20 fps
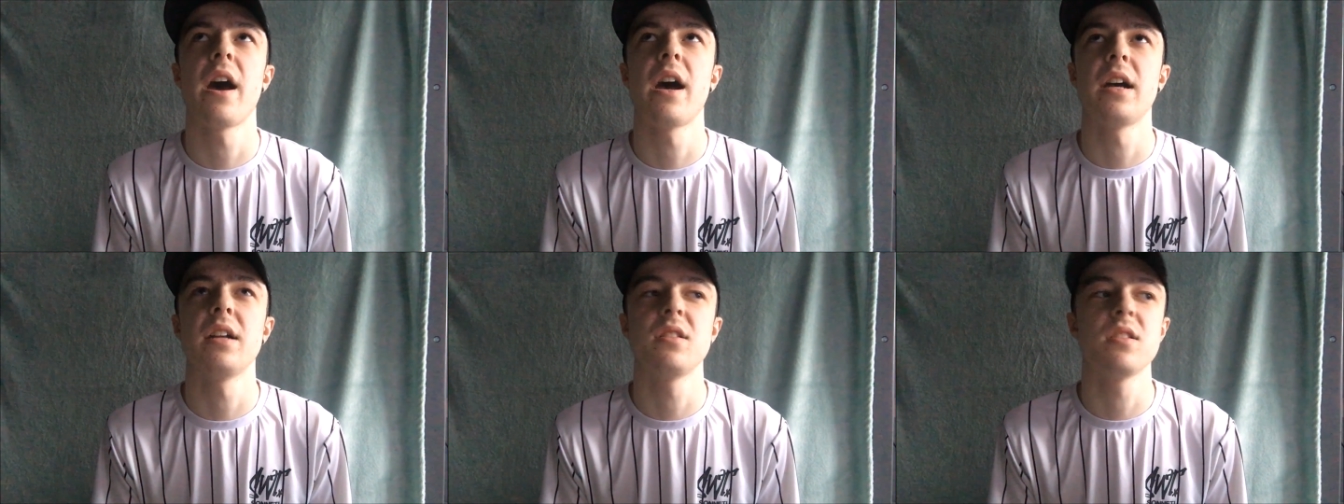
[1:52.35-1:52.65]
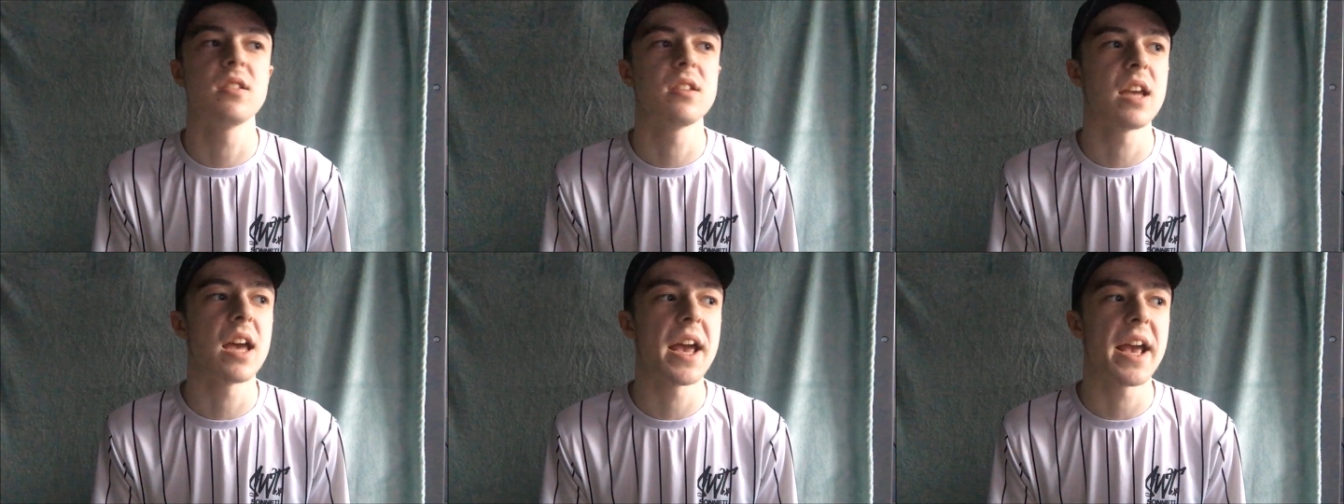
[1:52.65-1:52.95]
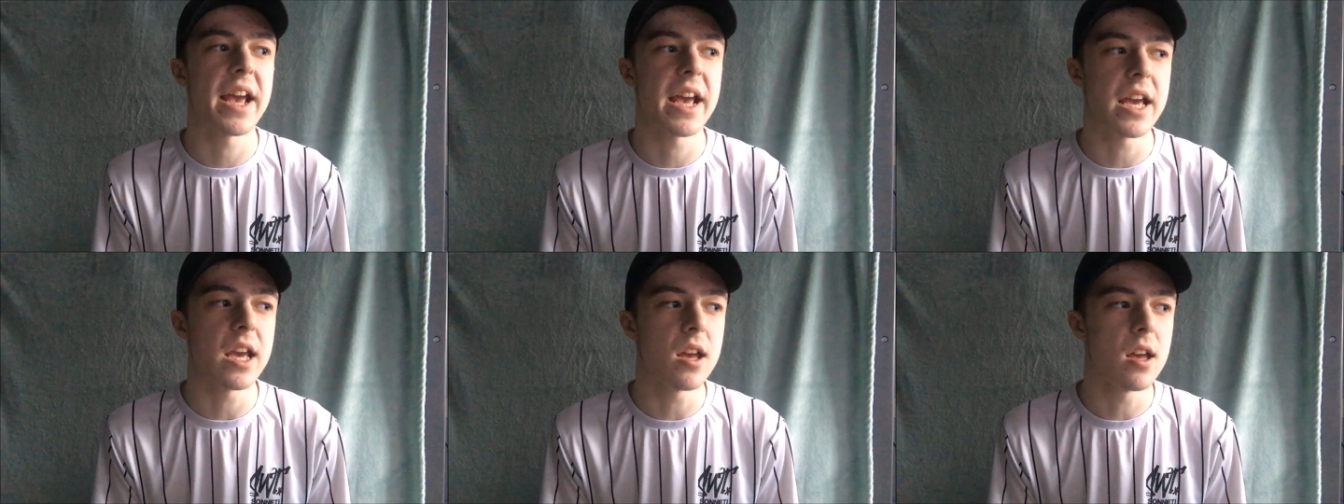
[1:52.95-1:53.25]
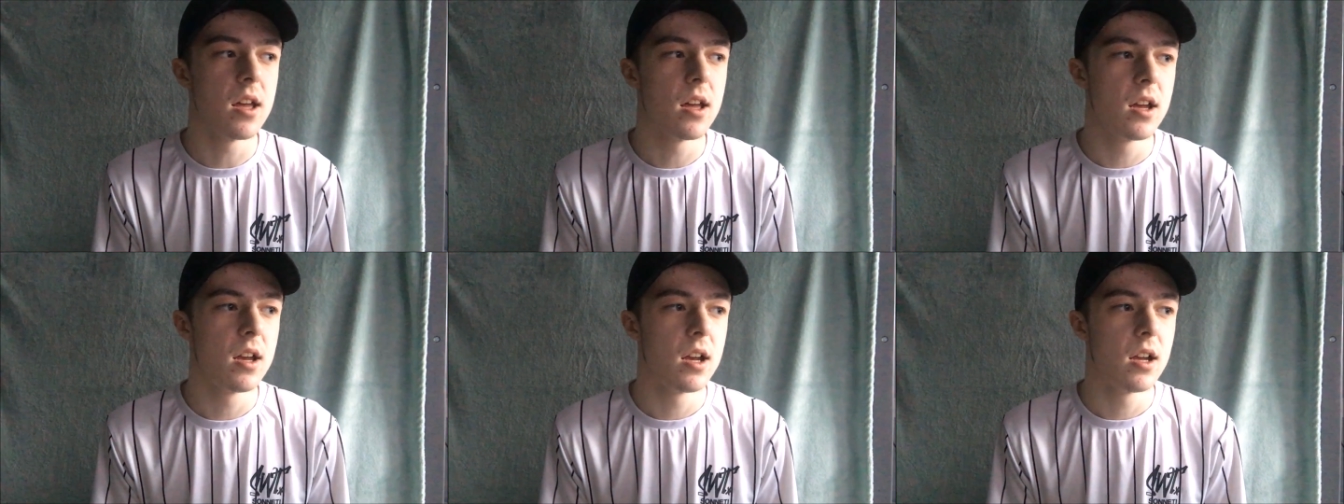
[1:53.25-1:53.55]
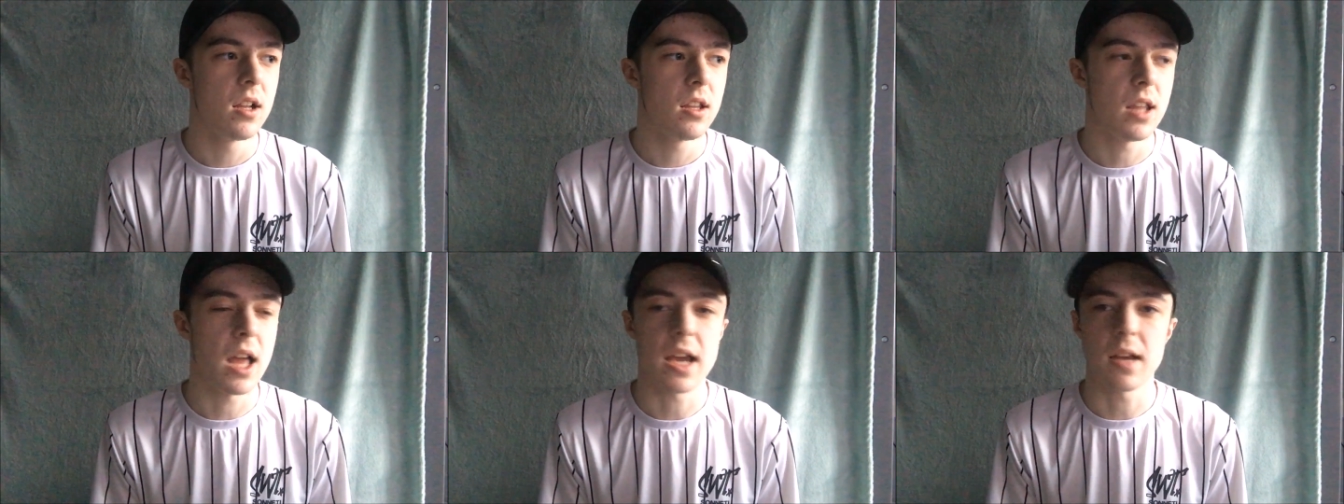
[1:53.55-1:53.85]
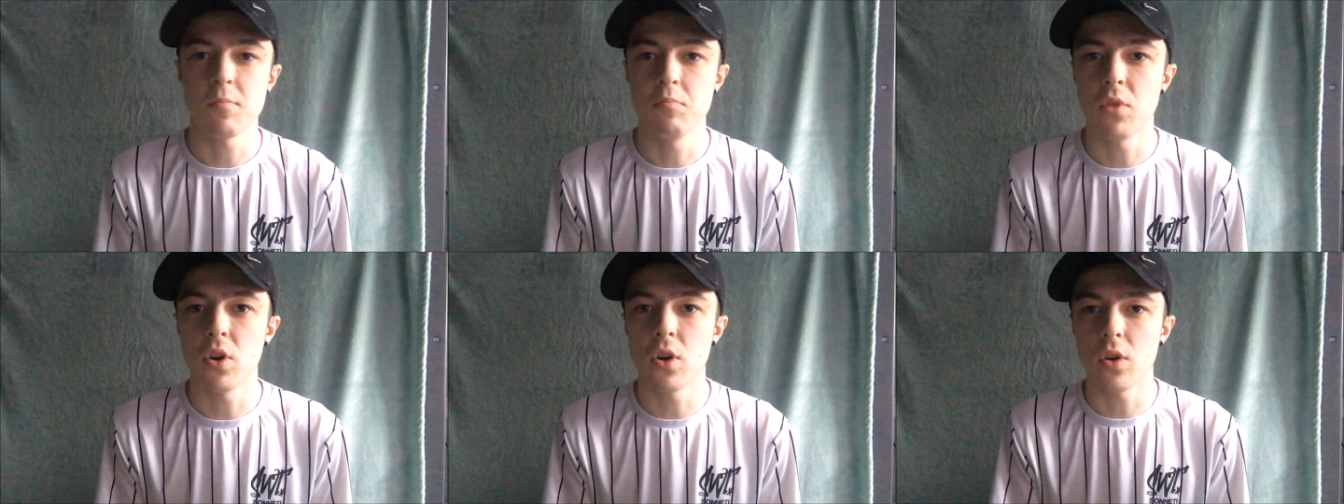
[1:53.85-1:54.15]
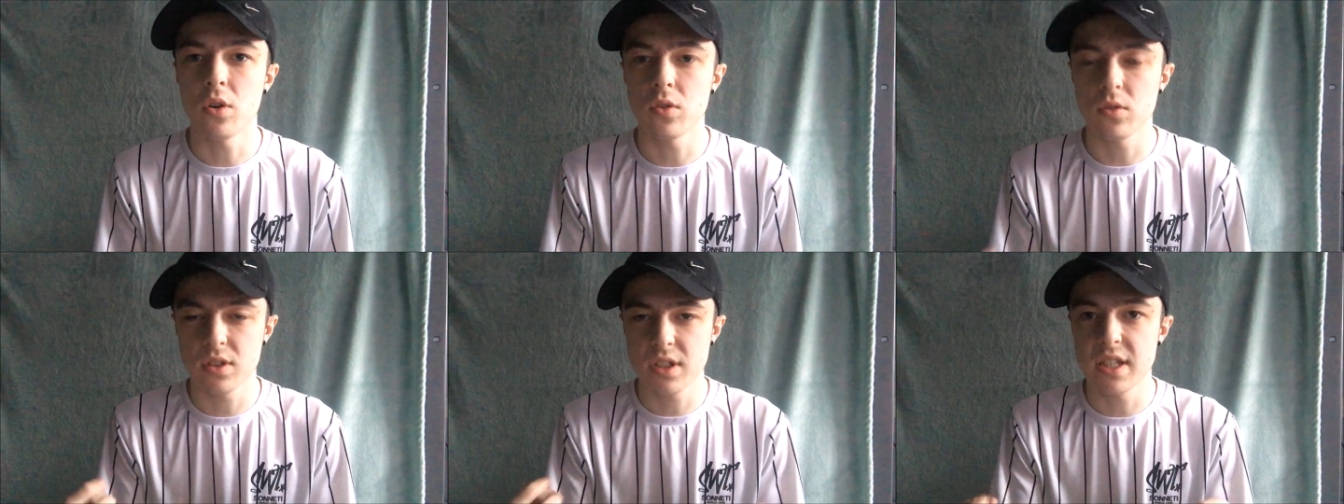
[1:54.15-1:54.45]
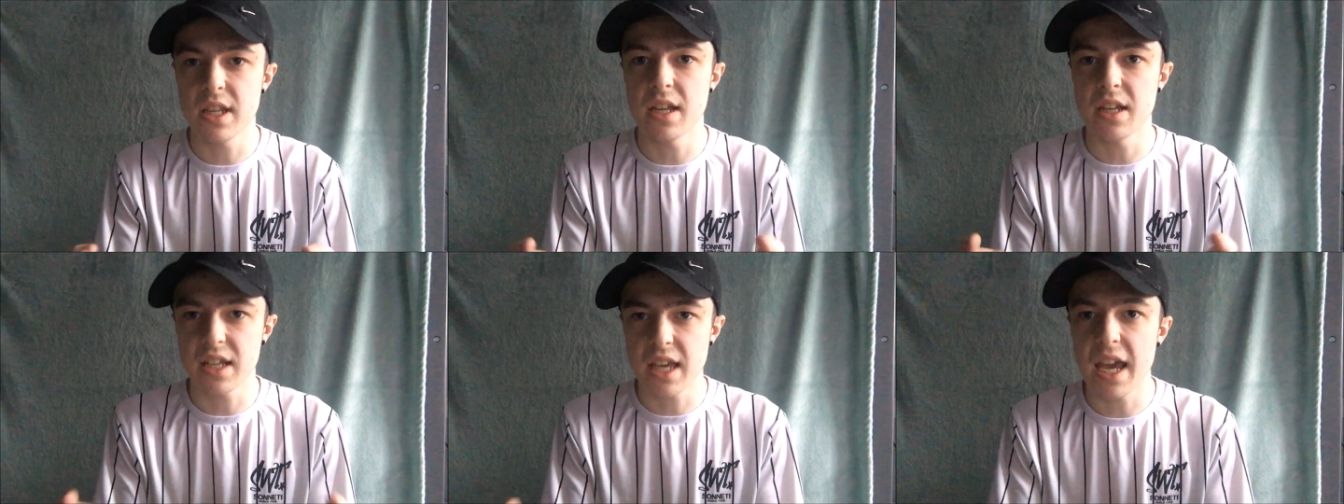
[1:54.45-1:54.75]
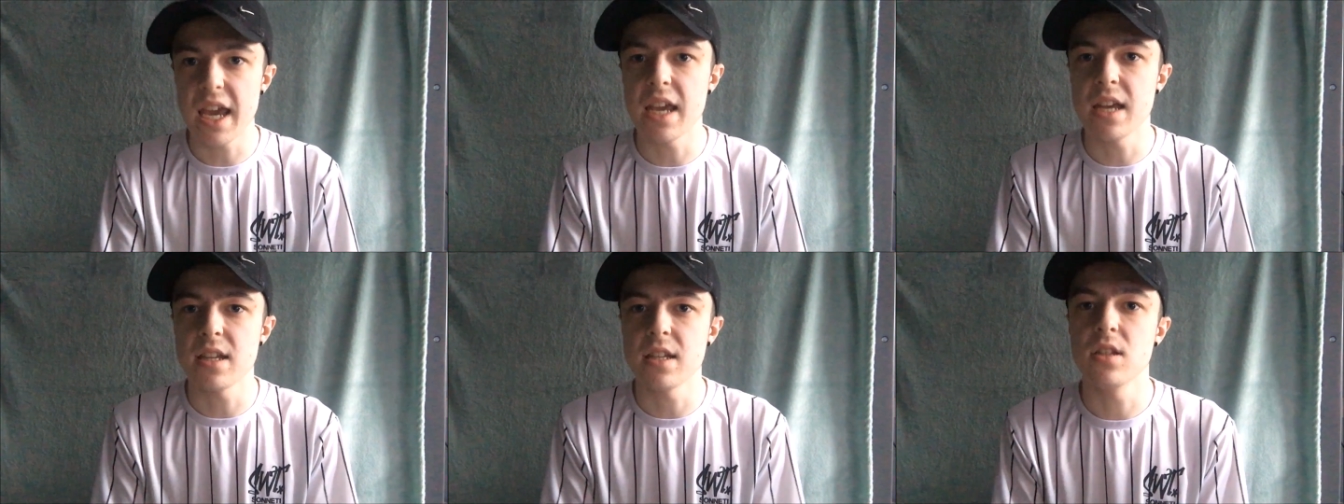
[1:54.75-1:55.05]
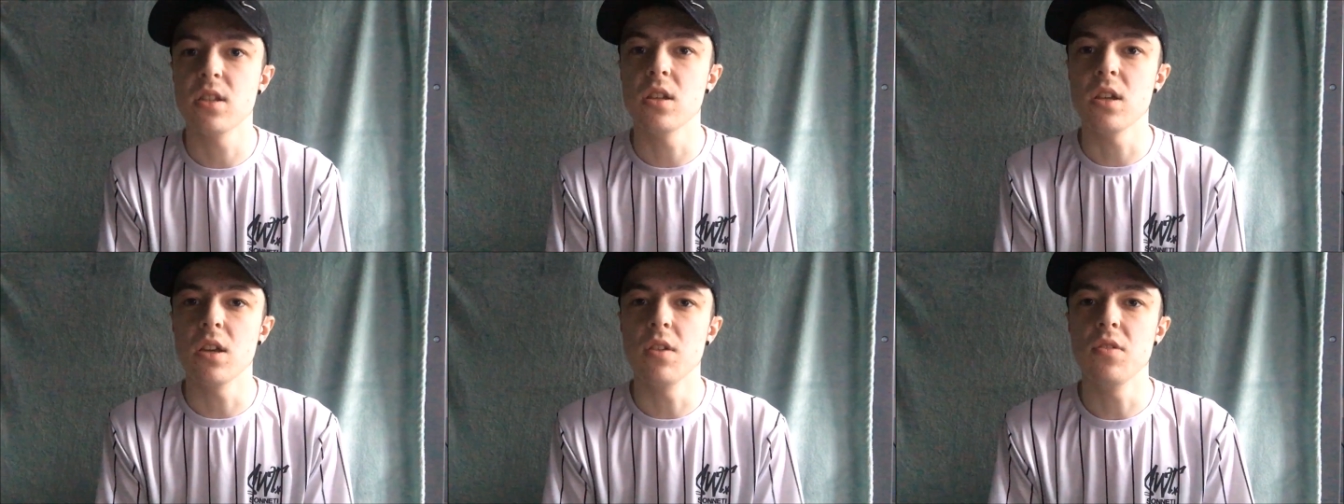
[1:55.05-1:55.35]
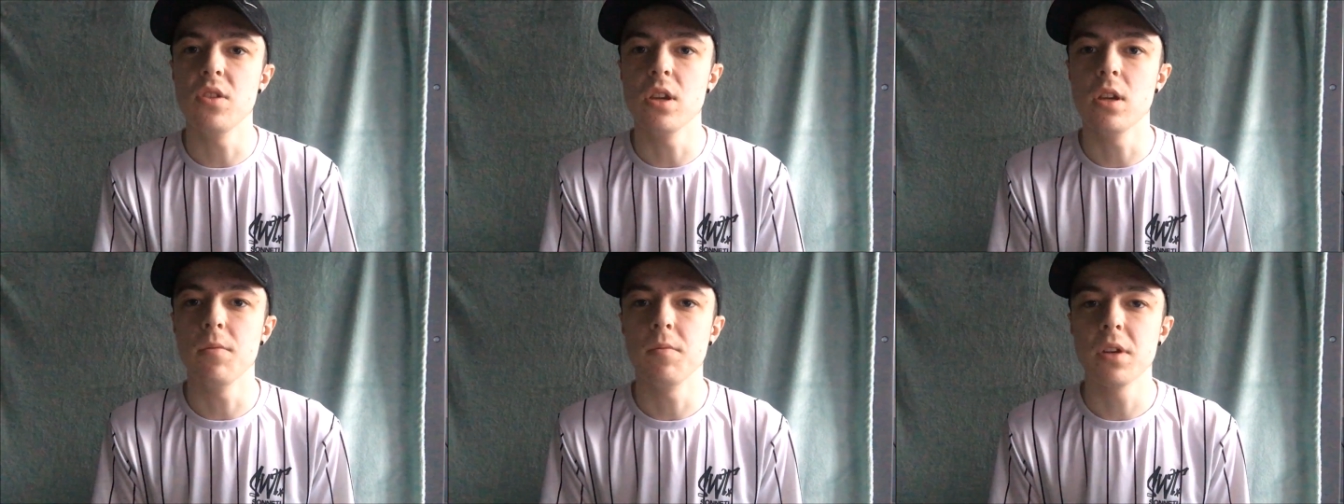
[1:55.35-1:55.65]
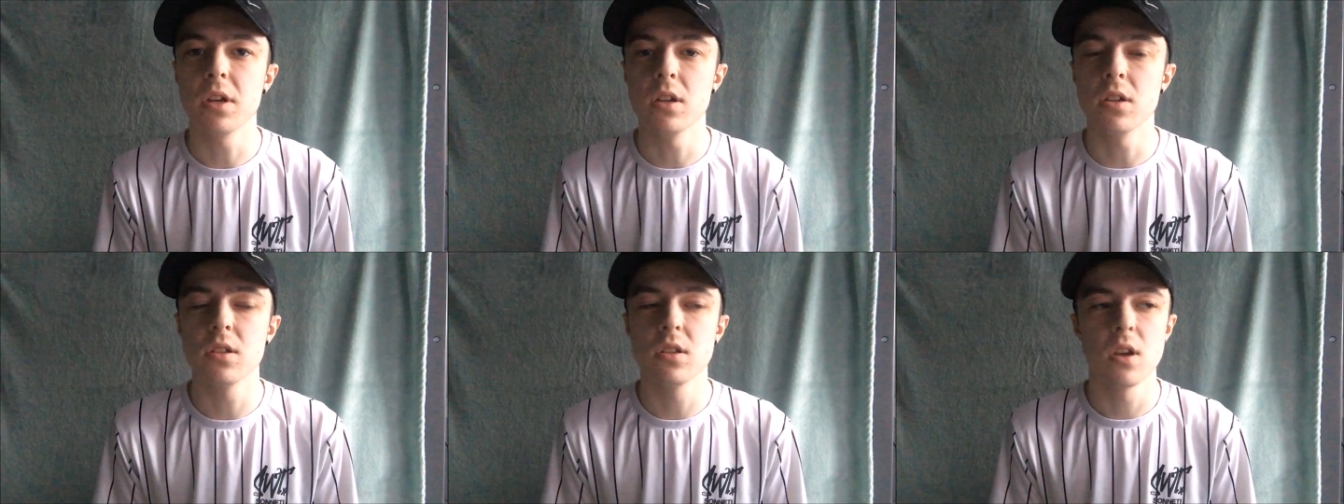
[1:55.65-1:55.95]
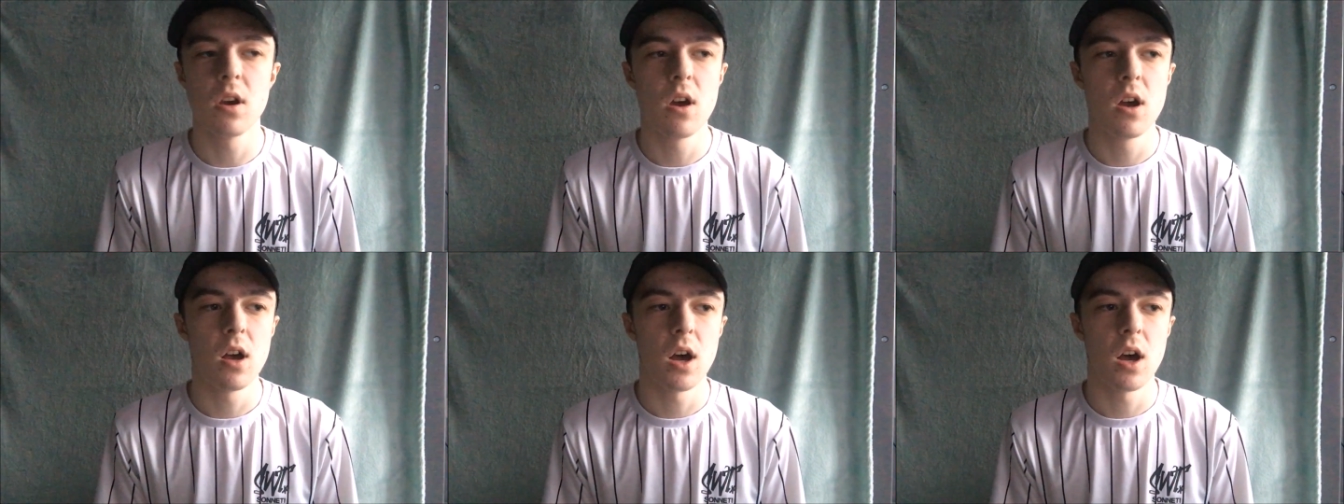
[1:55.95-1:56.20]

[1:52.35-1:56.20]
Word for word: I'd say, like more dedicated into YouTube because